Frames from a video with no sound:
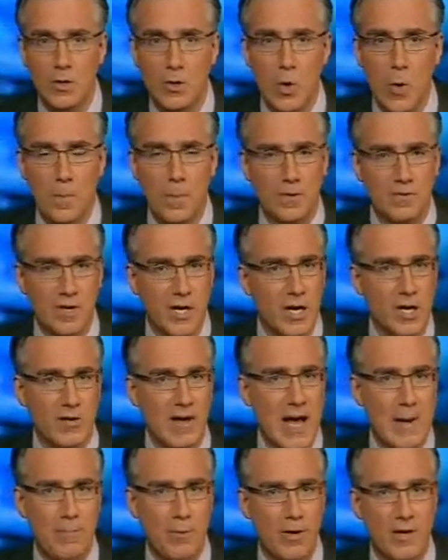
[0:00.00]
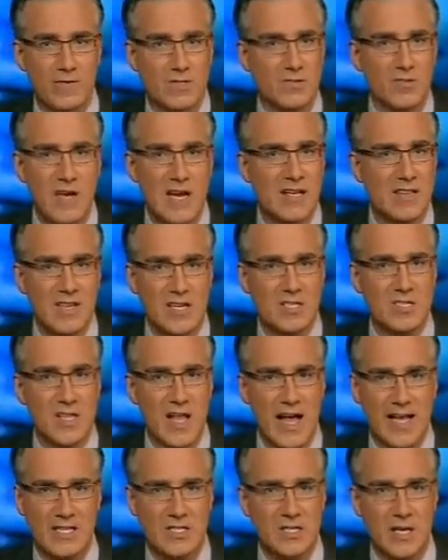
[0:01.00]
Your political operatives leaked this
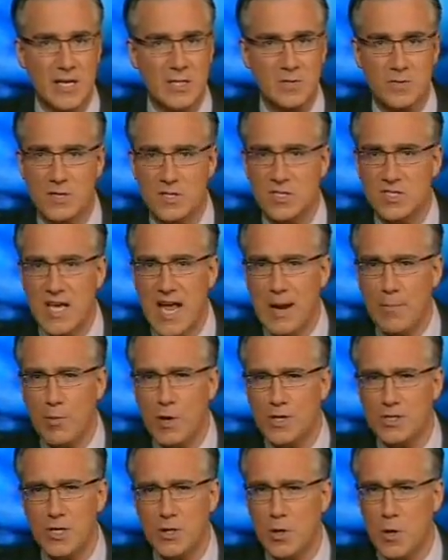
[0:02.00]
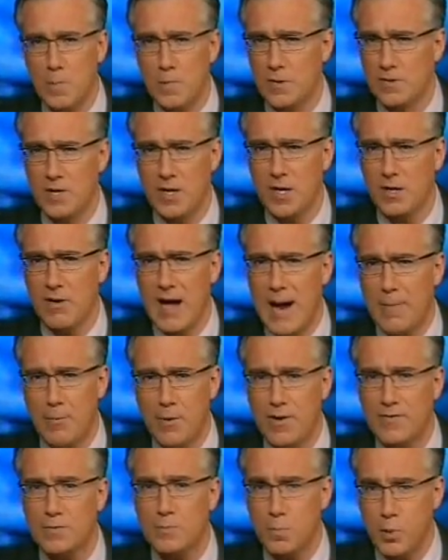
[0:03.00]
nonsense for the same reason your political
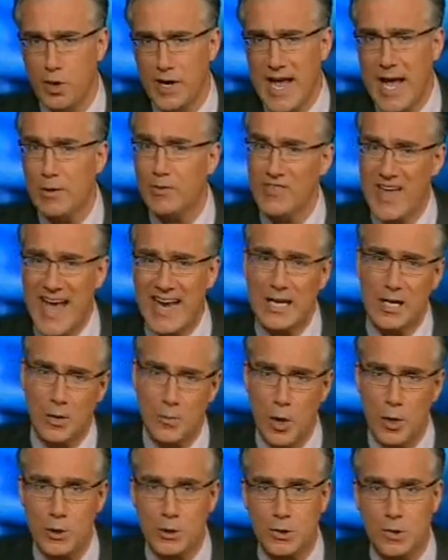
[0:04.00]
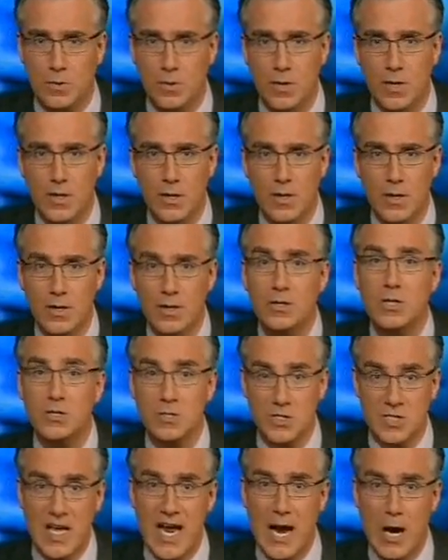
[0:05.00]
operatives put out that commercial, to
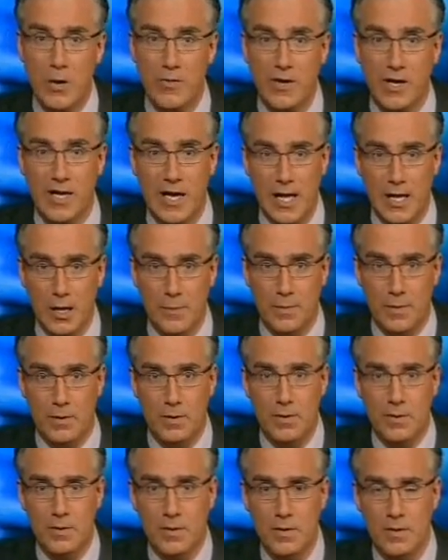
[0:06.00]
scare the gullible.